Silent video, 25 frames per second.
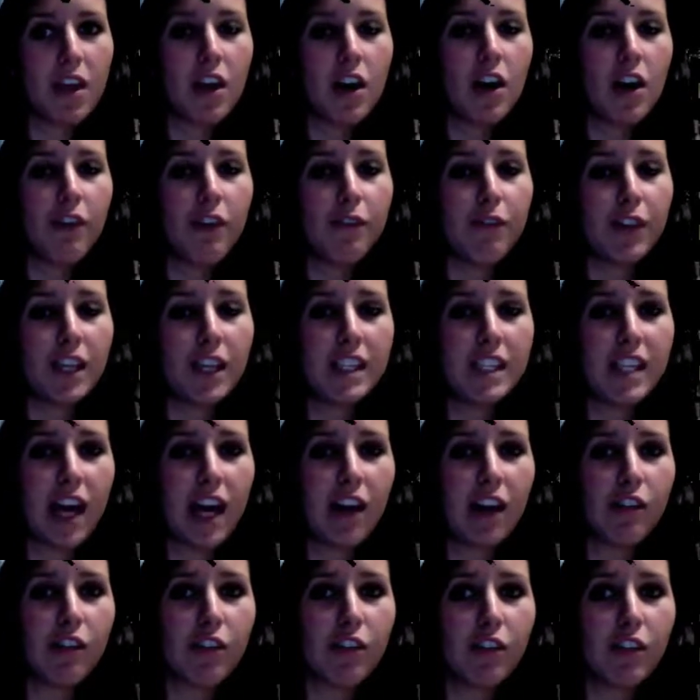For this
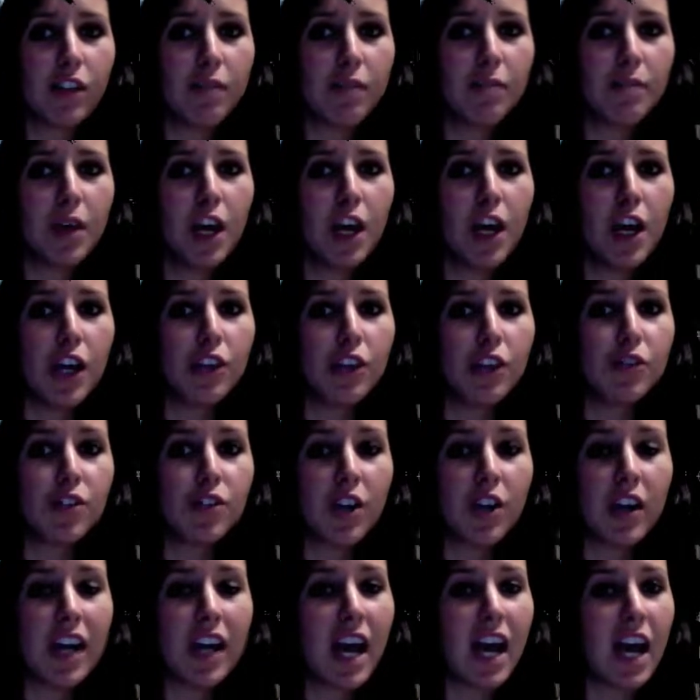algorithm, you
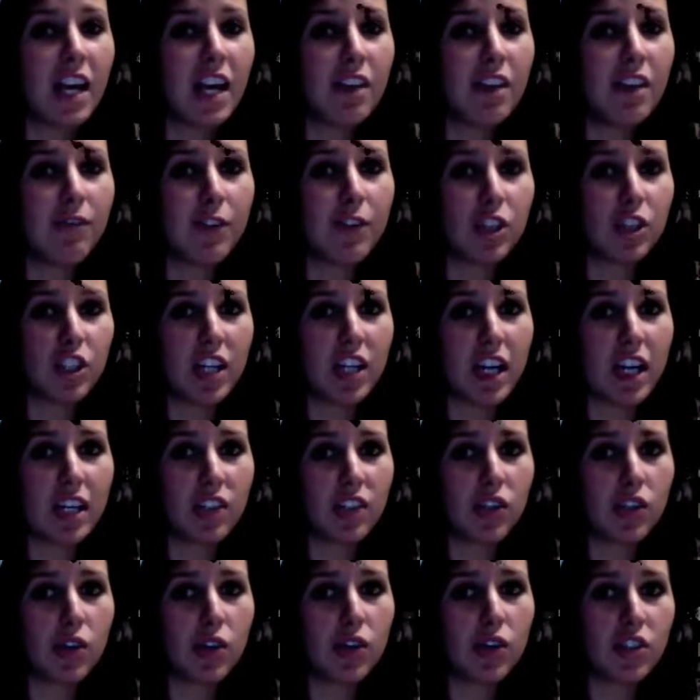start at any
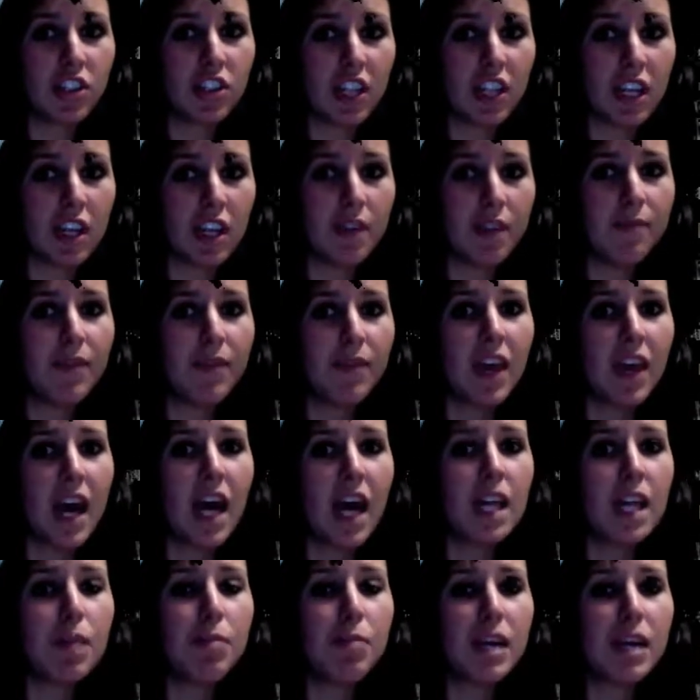vertex or city
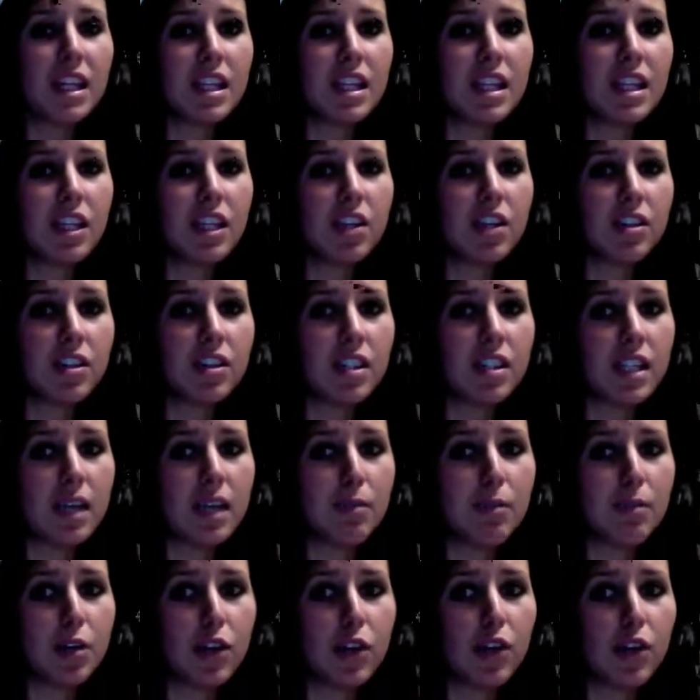and you pick the nearest
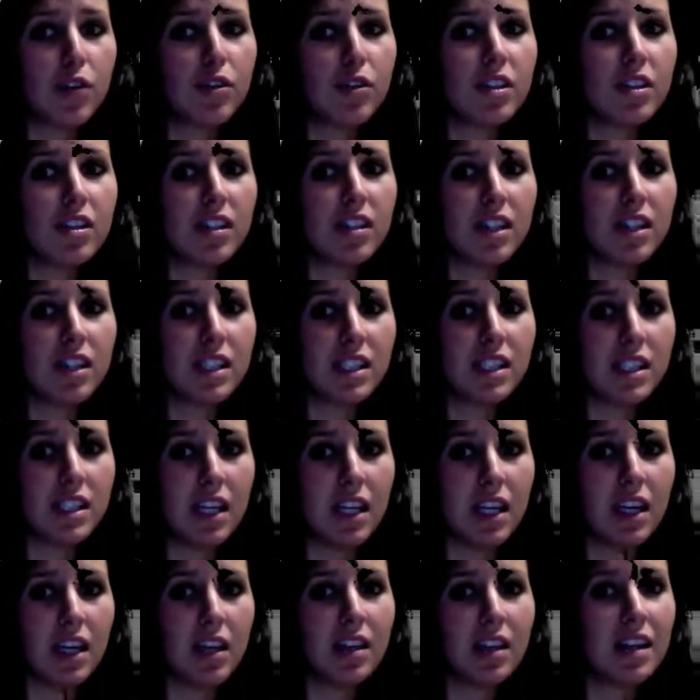neighbor node to this
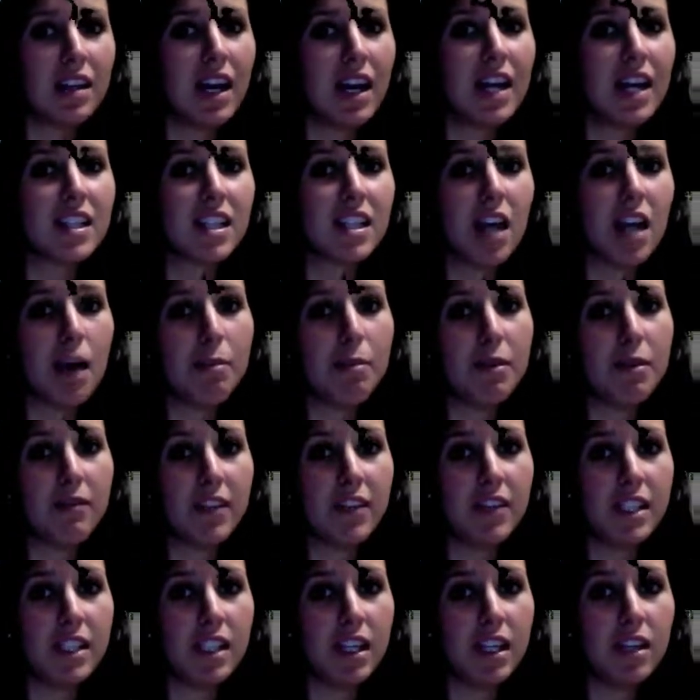city that has not been
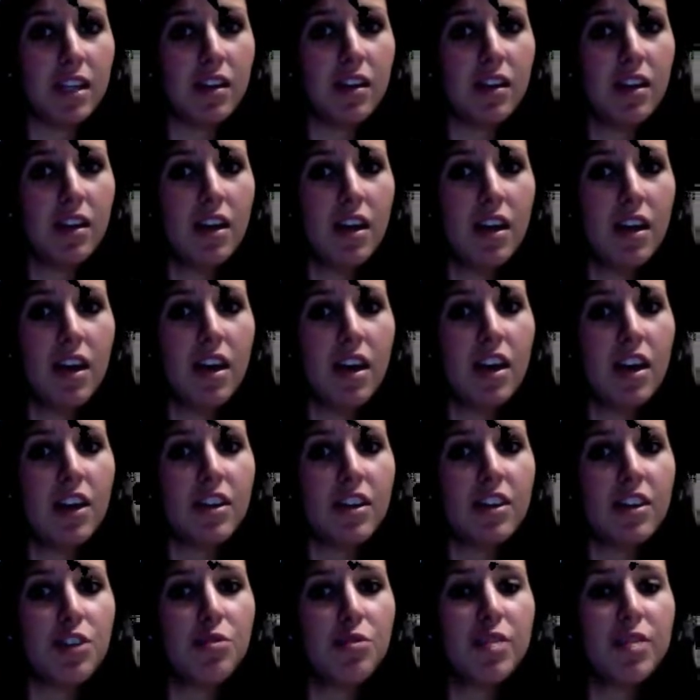visited.
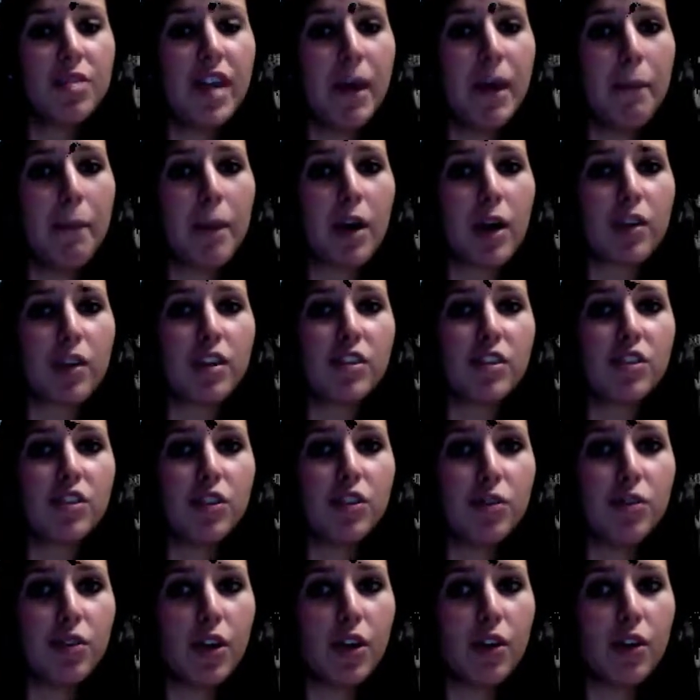You then mark this
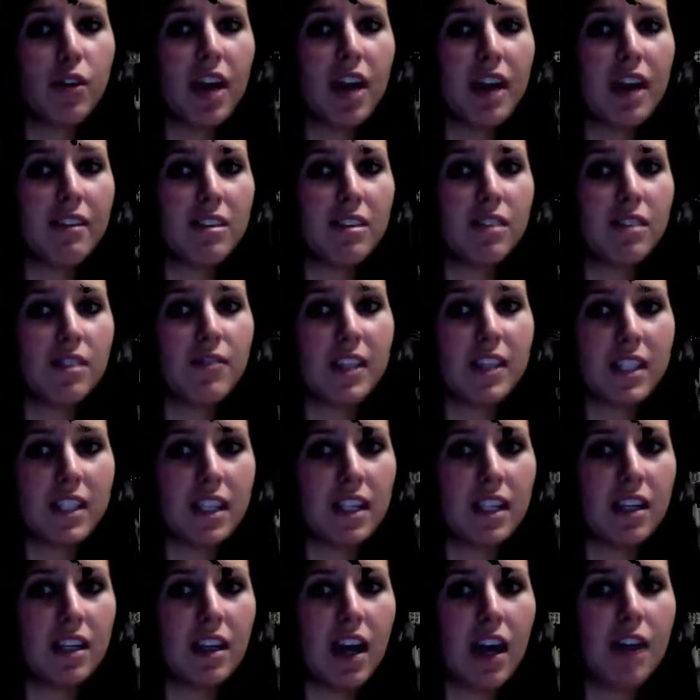new node as
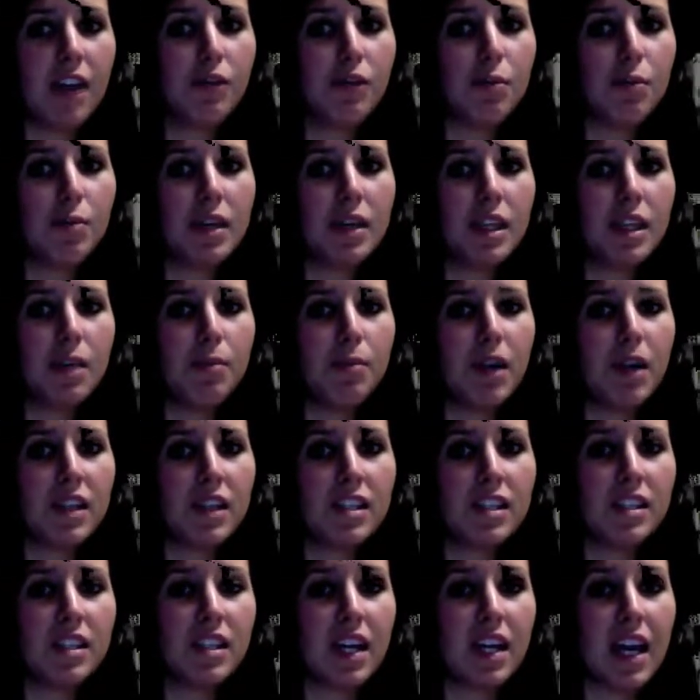visited and repeat the
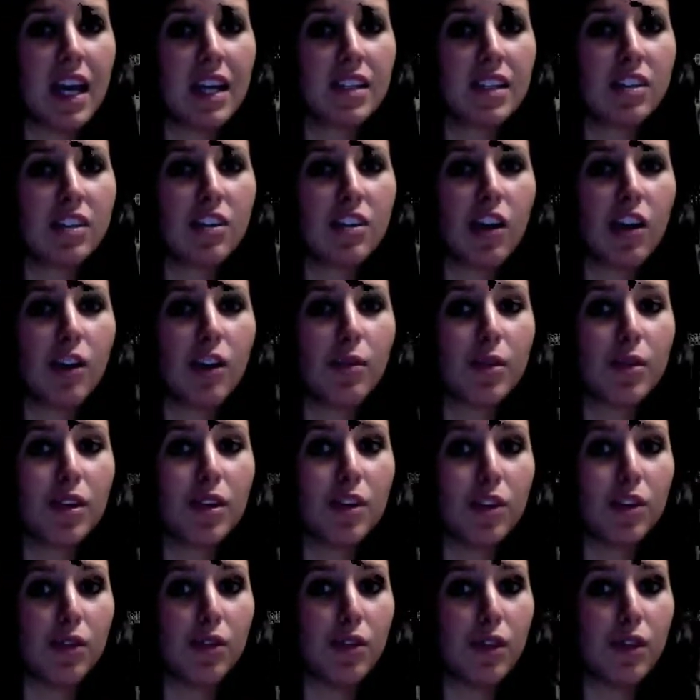process again starting with the
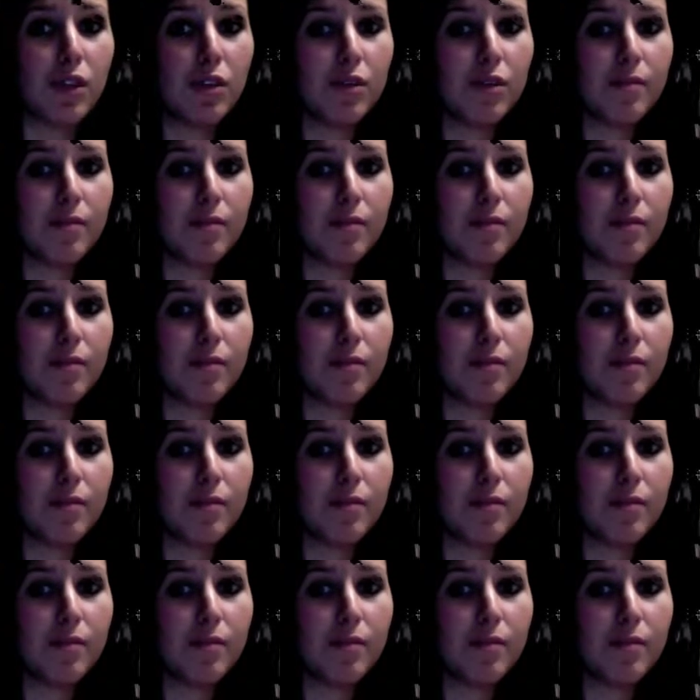new node.